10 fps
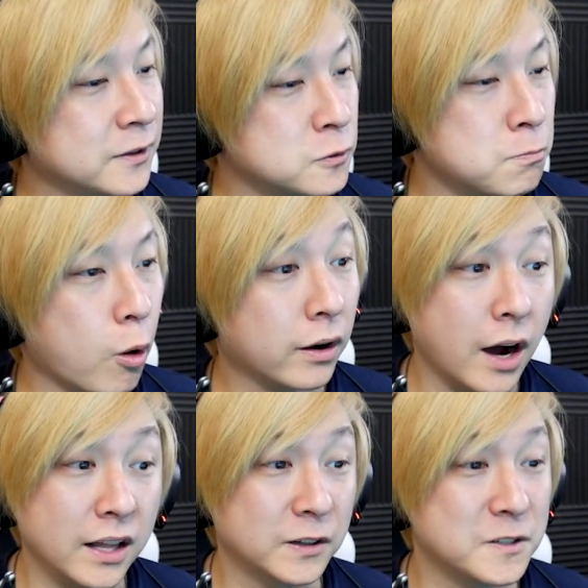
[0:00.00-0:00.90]
There's more
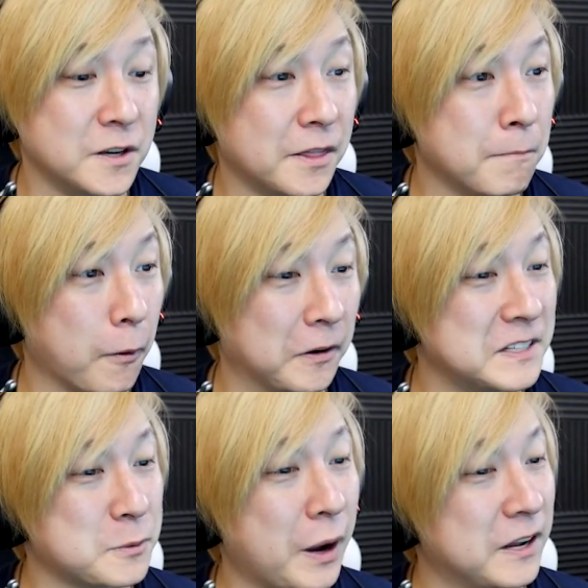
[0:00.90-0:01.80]
colors on the board
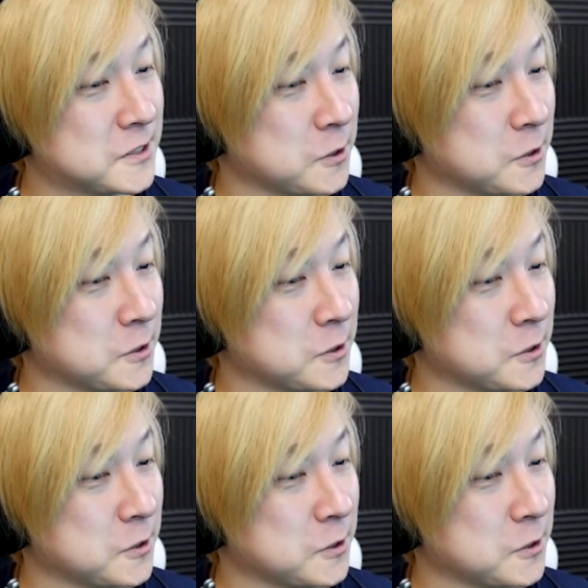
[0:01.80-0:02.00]
as well,